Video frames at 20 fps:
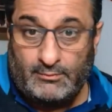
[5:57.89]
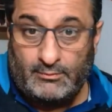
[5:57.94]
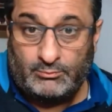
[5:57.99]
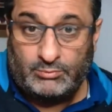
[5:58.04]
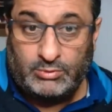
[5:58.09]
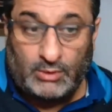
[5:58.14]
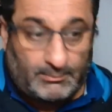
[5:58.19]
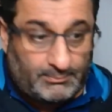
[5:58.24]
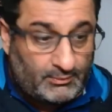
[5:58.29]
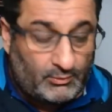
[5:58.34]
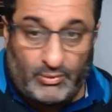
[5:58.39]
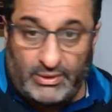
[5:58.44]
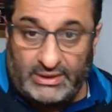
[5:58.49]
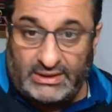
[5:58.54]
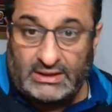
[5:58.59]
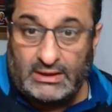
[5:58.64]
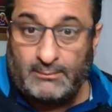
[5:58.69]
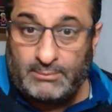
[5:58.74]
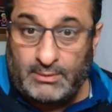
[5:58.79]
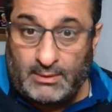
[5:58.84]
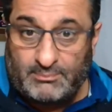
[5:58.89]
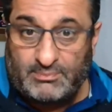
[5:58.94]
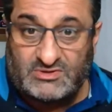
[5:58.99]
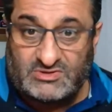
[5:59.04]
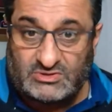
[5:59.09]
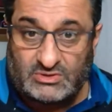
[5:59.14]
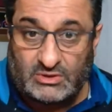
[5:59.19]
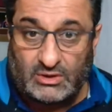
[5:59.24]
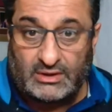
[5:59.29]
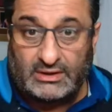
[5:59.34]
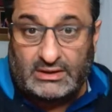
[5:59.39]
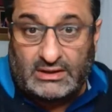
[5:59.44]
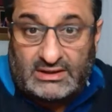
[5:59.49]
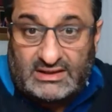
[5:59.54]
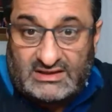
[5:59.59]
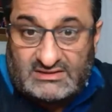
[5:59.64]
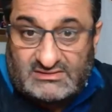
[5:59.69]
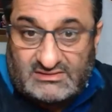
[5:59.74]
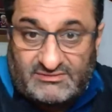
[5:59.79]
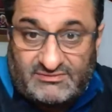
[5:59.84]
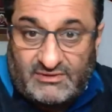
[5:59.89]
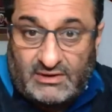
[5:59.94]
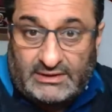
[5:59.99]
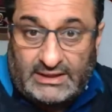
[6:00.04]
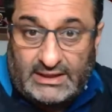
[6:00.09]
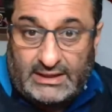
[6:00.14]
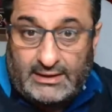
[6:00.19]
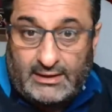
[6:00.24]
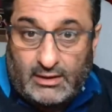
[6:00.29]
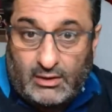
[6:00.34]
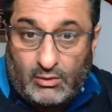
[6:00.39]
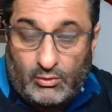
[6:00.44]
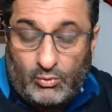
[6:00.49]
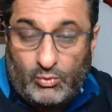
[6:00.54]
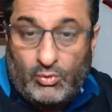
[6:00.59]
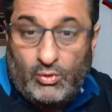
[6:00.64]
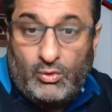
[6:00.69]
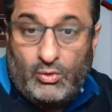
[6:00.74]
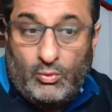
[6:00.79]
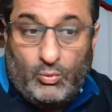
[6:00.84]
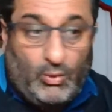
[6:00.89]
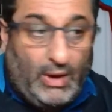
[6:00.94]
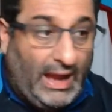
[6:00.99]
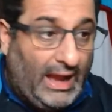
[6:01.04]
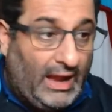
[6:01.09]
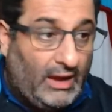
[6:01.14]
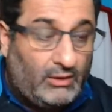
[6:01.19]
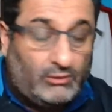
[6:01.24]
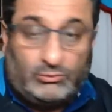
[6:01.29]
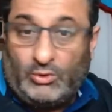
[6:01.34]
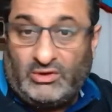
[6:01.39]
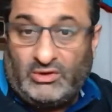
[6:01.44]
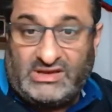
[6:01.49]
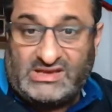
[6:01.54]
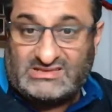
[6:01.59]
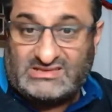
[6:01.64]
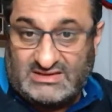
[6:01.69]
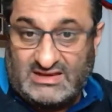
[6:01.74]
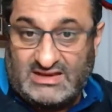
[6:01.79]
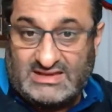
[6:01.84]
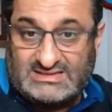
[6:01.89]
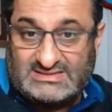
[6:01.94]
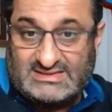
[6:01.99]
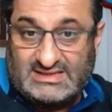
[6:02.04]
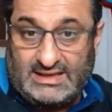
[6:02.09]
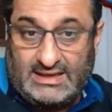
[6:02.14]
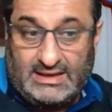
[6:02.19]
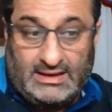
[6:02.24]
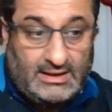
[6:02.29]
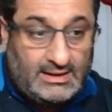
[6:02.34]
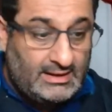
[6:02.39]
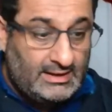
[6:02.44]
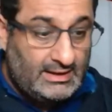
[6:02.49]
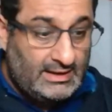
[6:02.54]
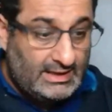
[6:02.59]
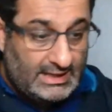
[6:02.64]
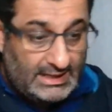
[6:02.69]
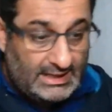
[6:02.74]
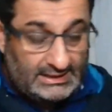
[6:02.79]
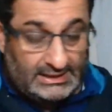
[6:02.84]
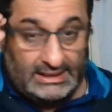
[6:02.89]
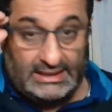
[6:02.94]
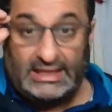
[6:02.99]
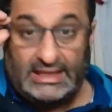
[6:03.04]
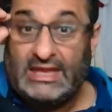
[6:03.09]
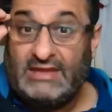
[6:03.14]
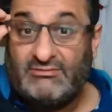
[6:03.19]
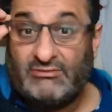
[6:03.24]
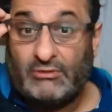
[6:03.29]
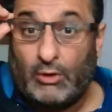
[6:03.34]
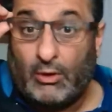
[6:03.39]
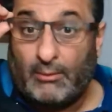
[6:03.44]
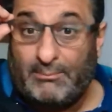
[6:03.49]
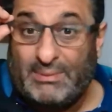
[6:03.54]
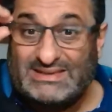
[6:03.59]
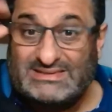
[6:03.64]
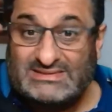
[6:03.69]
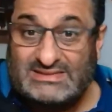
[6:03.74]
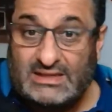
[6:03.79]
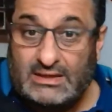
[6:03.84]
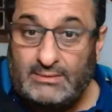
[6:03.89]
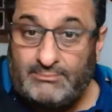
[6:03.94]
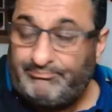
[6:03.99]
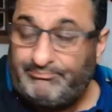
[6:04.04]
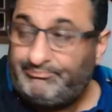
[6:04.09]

Proper winger, proper striker. There's a fucking goal. Wow, rocket science, isn't it? And then it even got better.